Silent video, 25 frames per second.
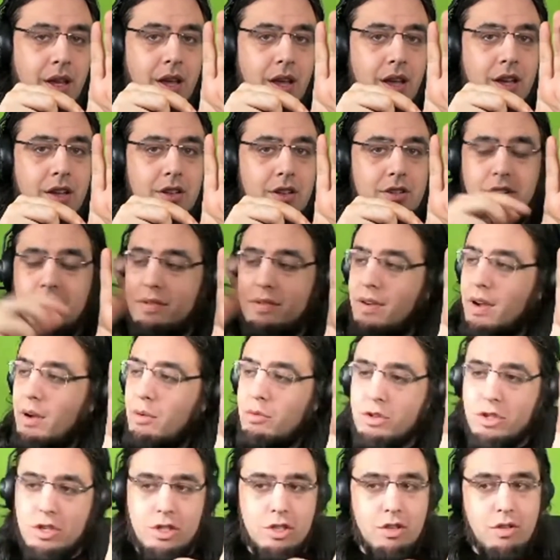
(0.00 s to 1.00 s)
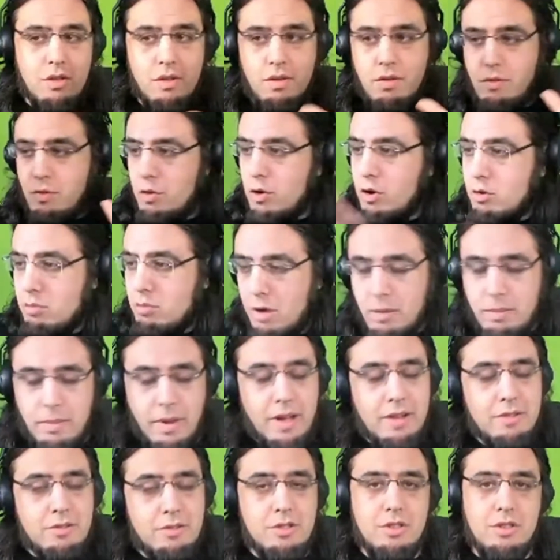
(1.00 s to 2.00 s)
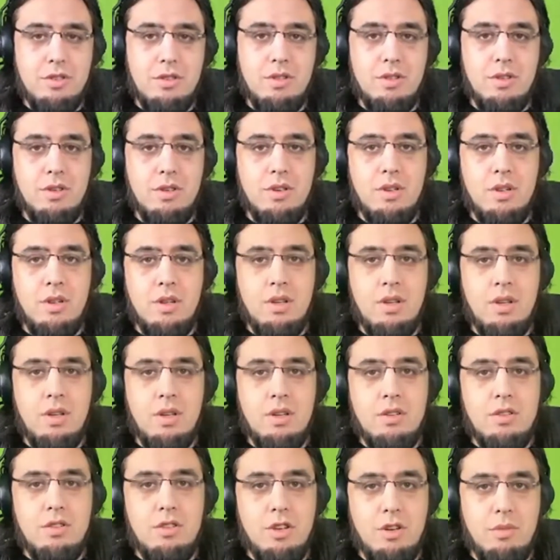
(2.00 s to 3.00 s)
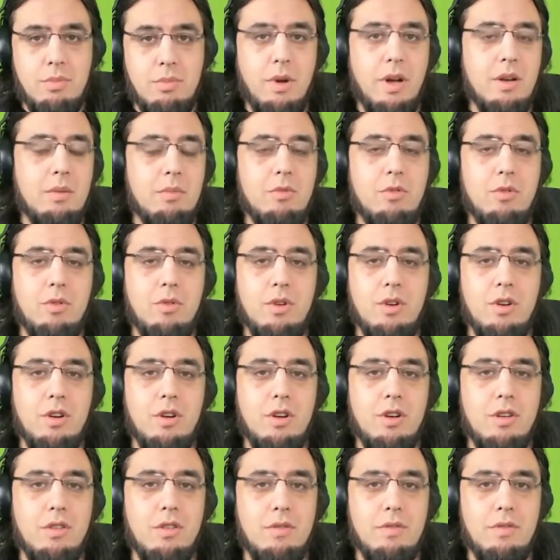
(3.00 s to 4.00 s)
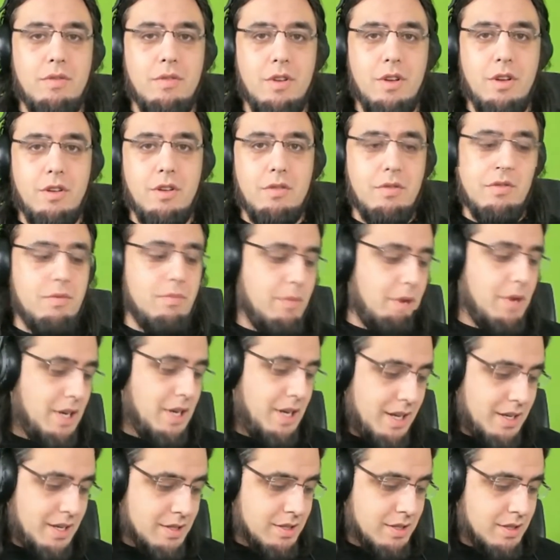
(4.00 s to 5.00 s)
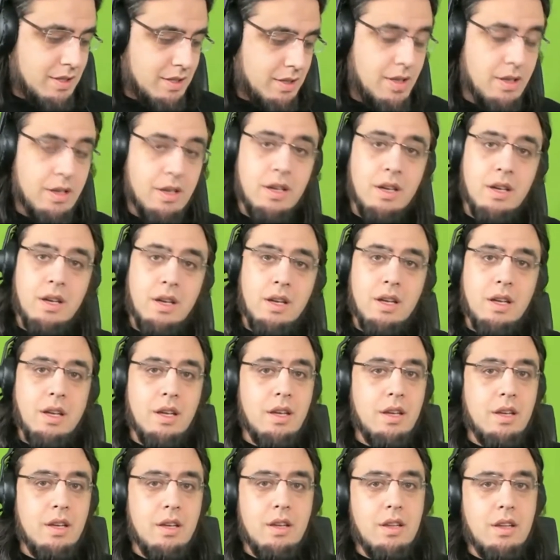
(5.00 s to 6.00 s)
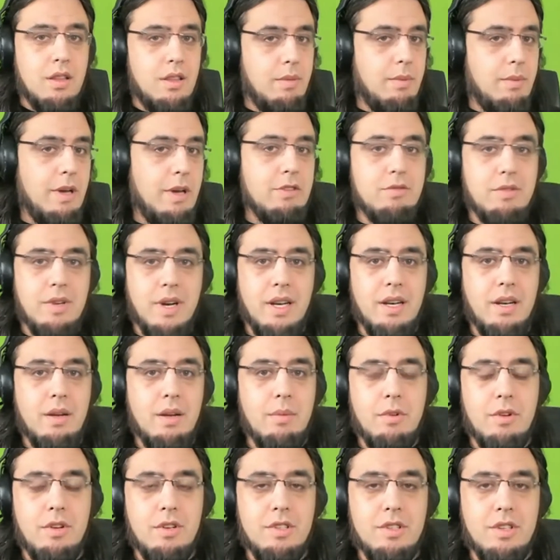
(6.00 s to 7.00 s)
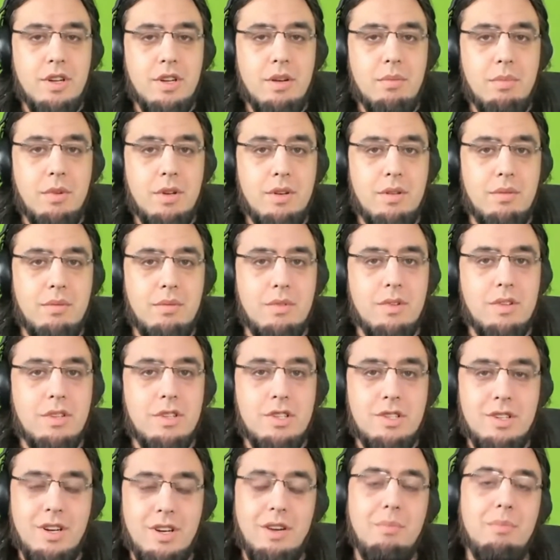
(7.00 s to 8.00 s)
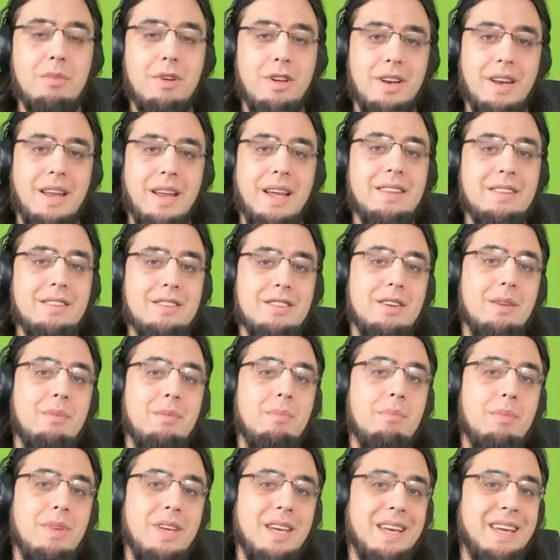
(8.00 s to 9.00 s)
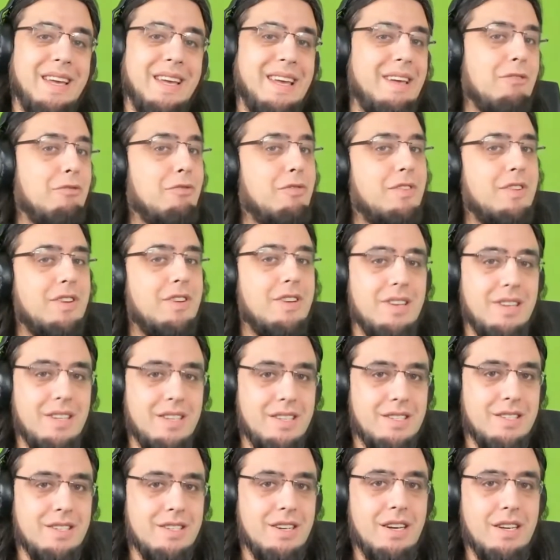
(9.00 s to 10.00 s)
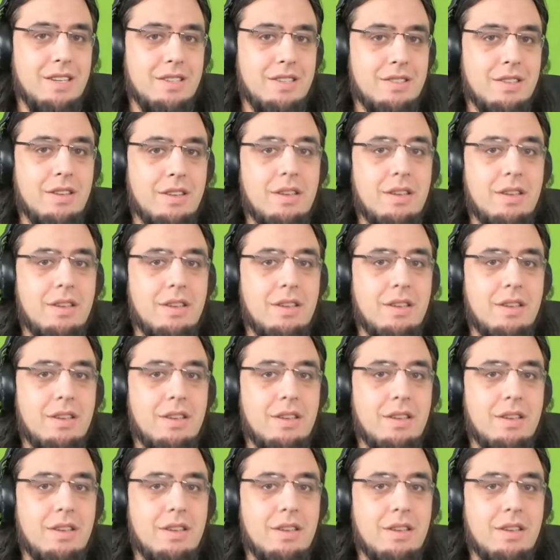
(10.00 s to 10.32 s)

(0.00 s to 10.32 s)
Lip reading: So if I would just throw my mouse to the bottom corner of my desk, the mouse would end up on the start button. The start button ends up being infinitely sized.